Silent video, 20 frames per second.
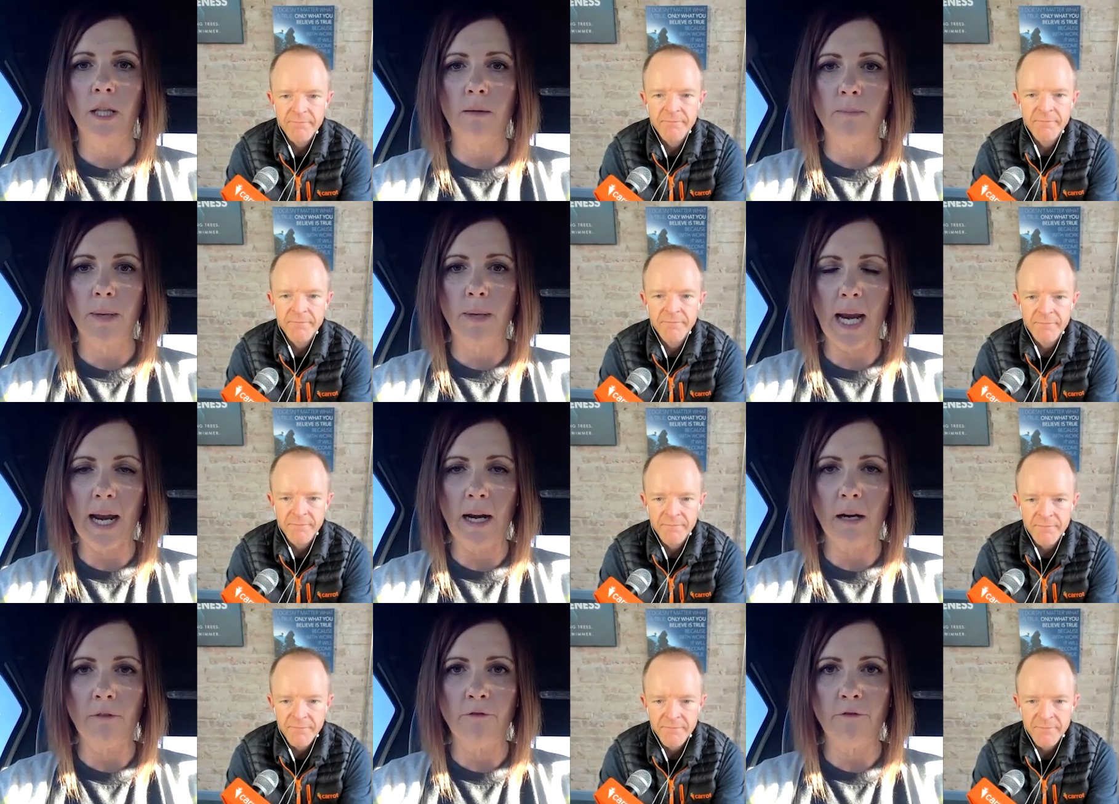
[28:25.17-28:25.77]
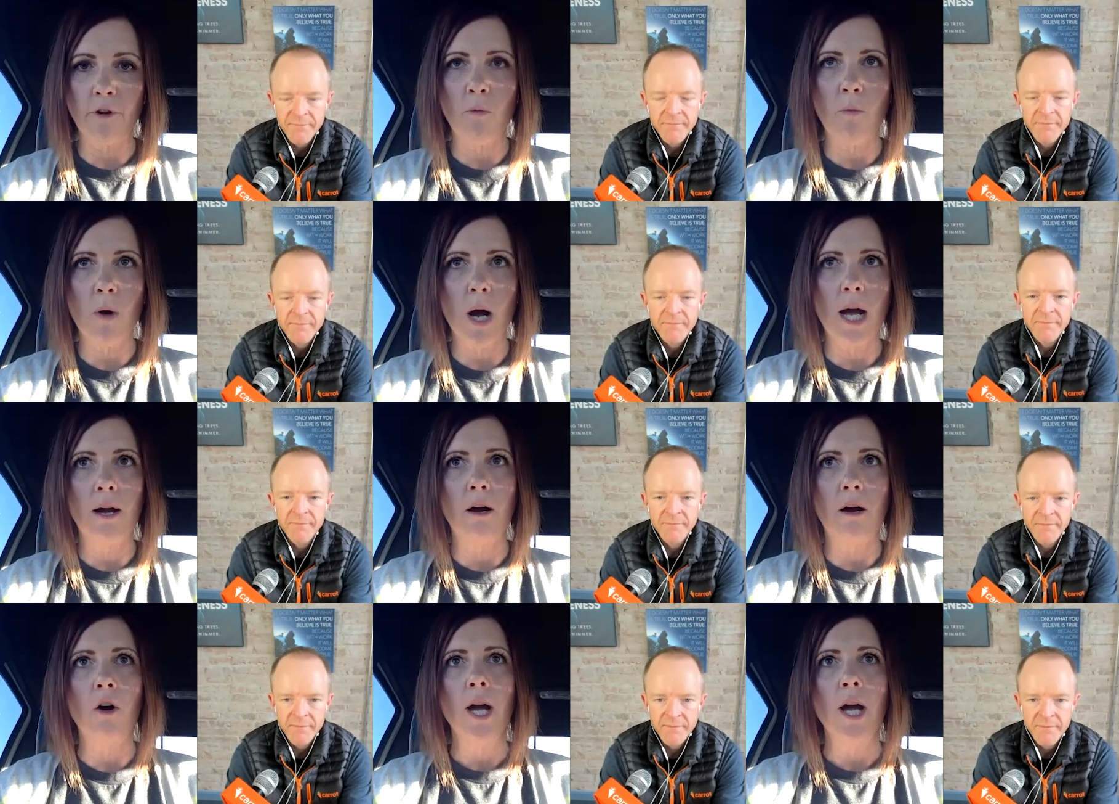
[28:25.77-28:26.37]
Speaker 1: They've been at it for a
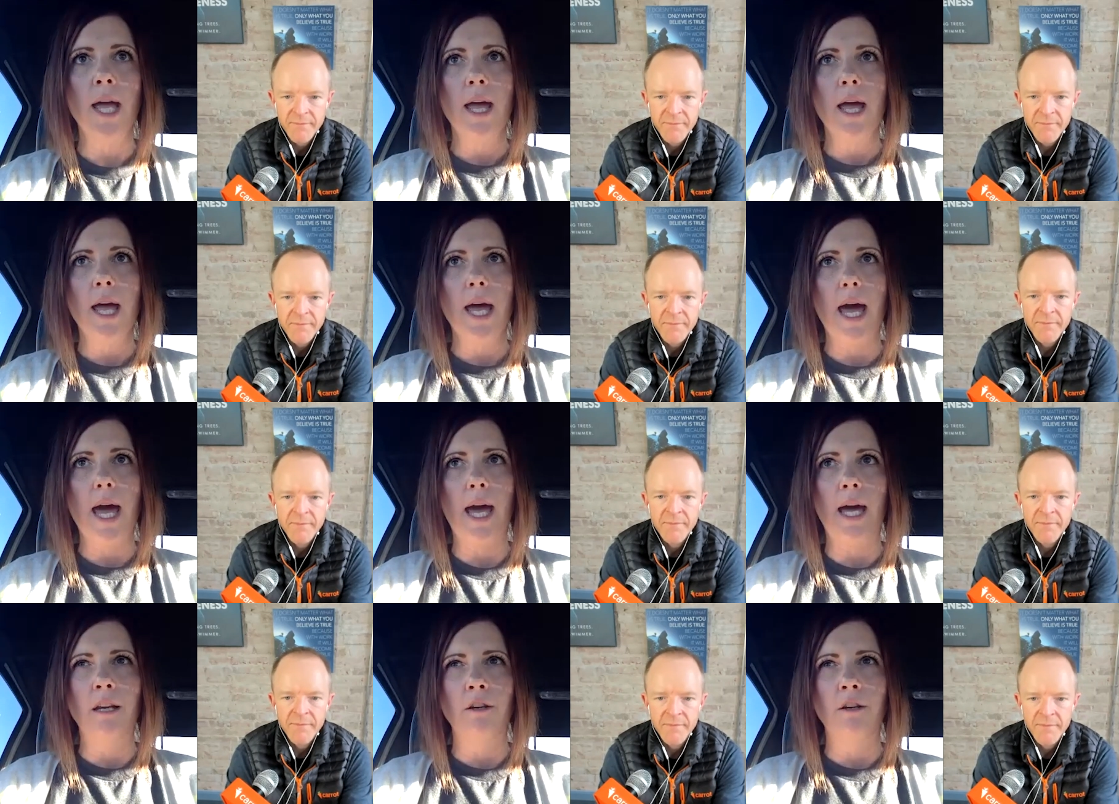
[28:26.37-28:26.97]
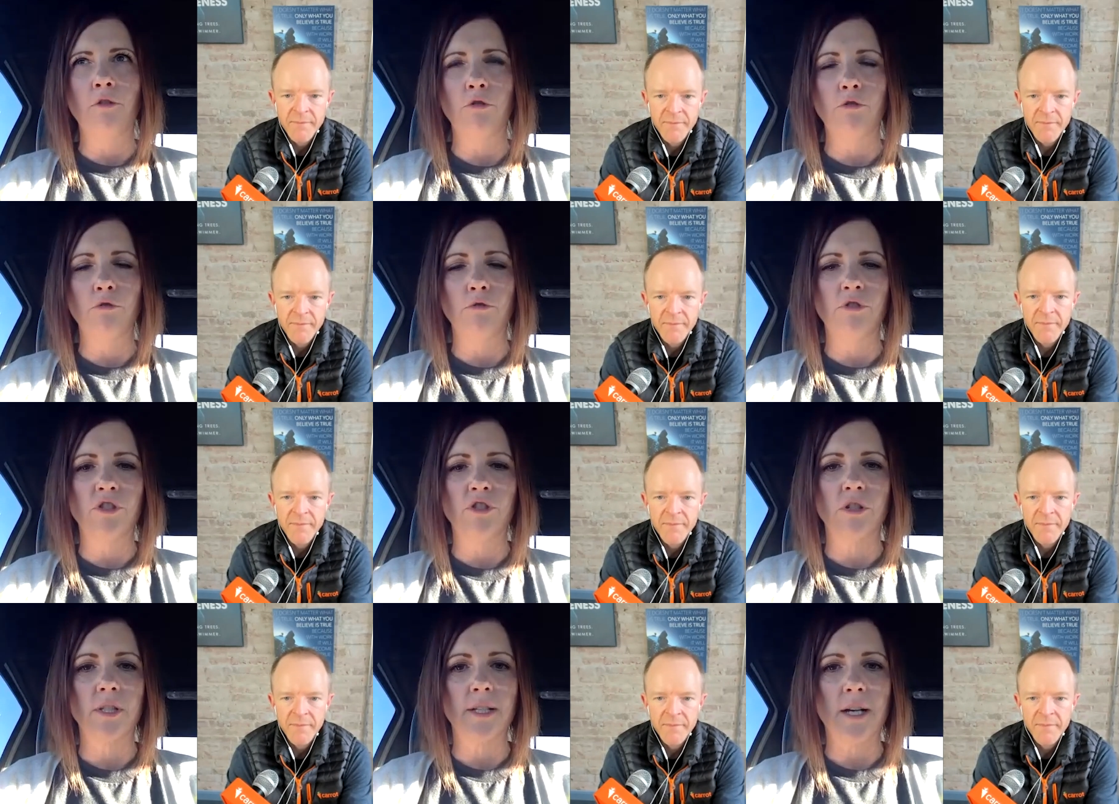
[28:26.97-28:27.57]
while, and
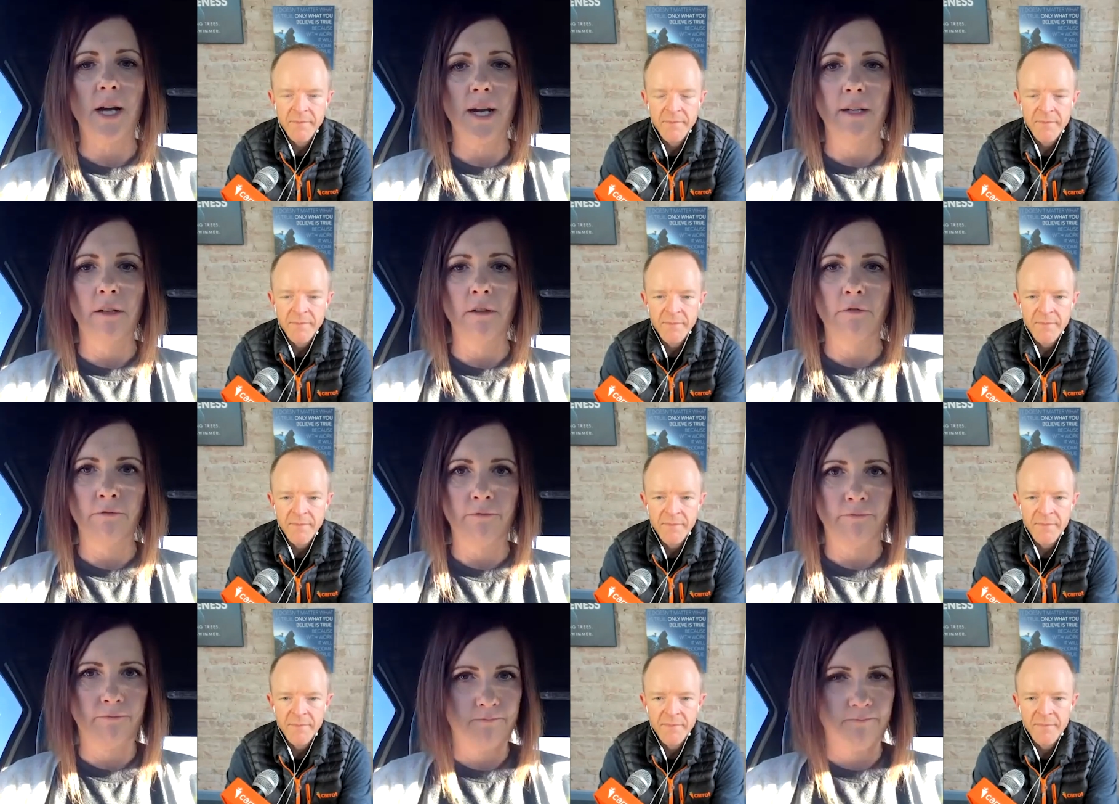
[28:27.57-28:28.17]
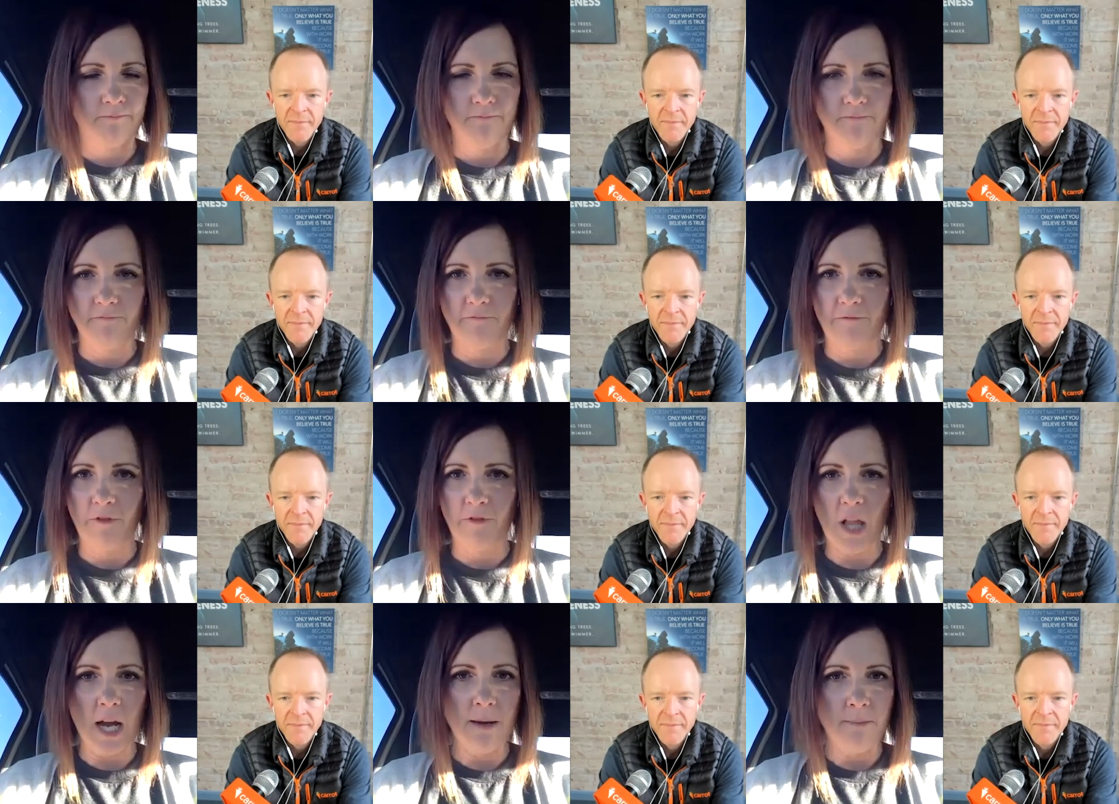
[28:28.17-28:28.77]
who's just kind of
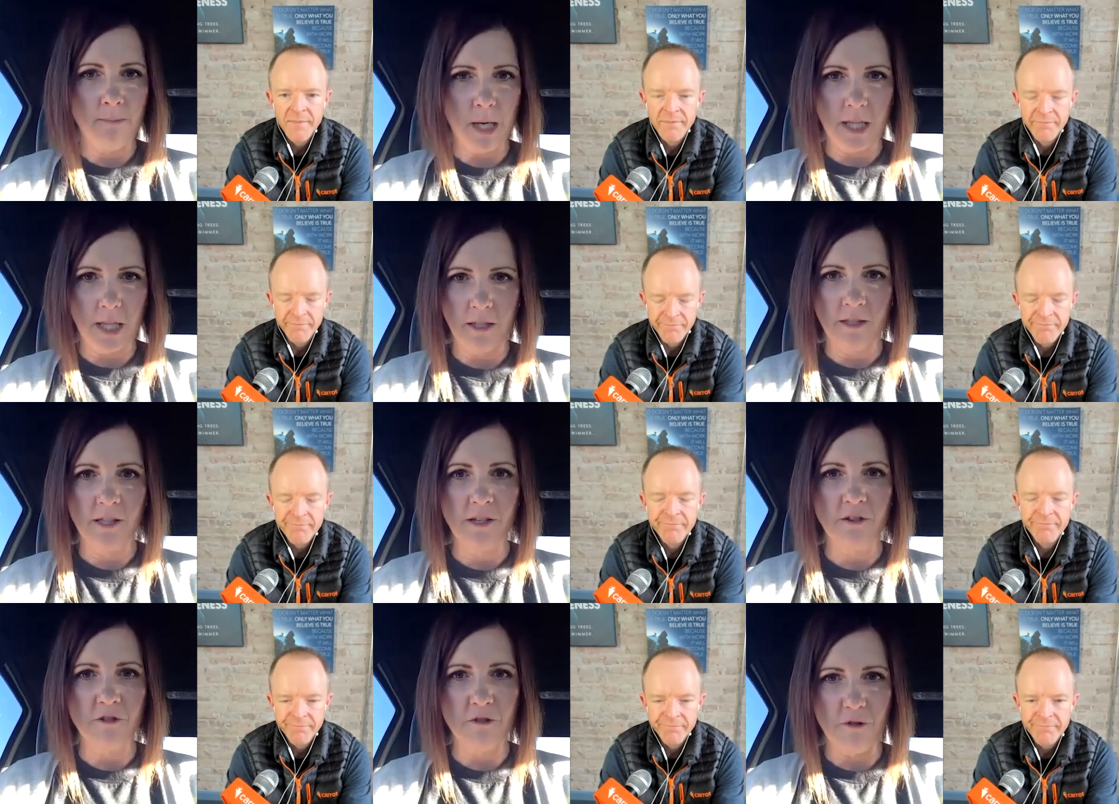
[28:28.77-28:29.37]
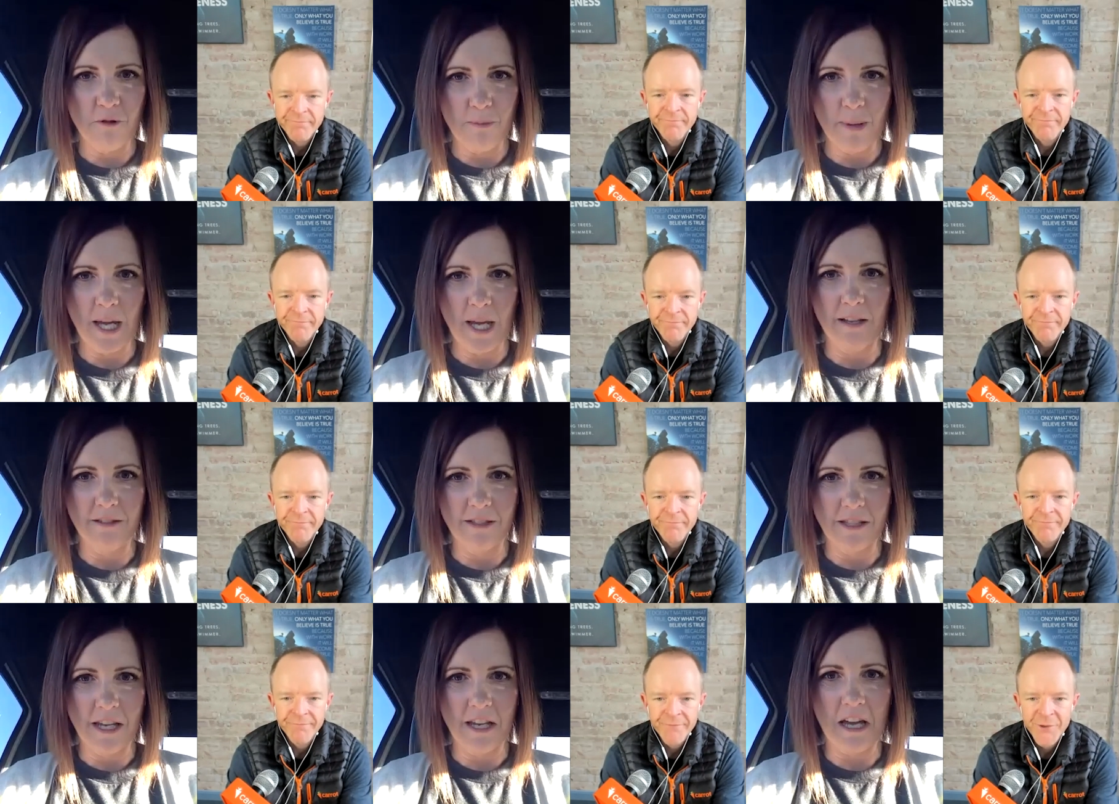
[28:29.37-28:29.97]
flying by the seat of their pants, I